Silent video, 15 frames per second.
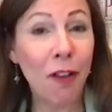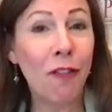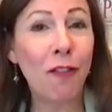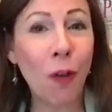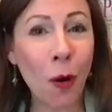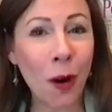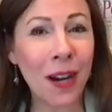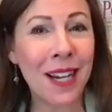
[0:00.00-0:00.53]

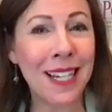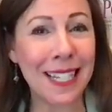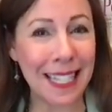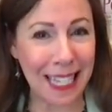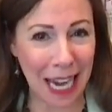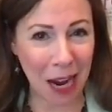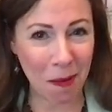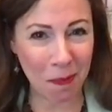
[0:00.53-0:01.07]
For
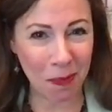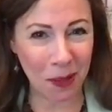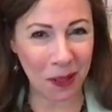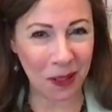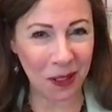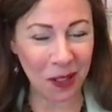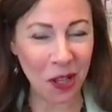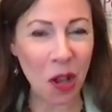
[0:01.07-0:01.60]

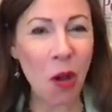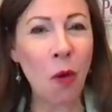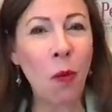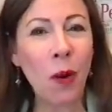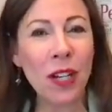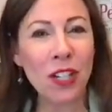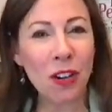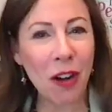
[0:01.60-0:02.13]
example,
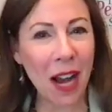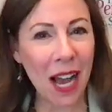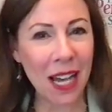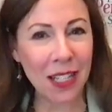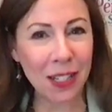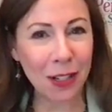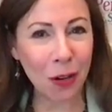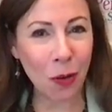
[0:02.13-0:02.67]
when you're
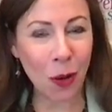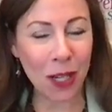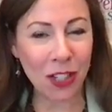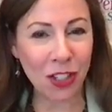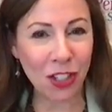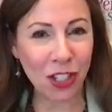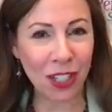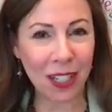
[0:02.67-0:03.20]
asked a
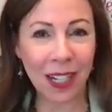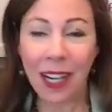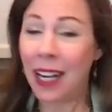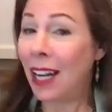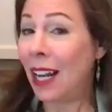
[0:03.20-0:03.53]
question,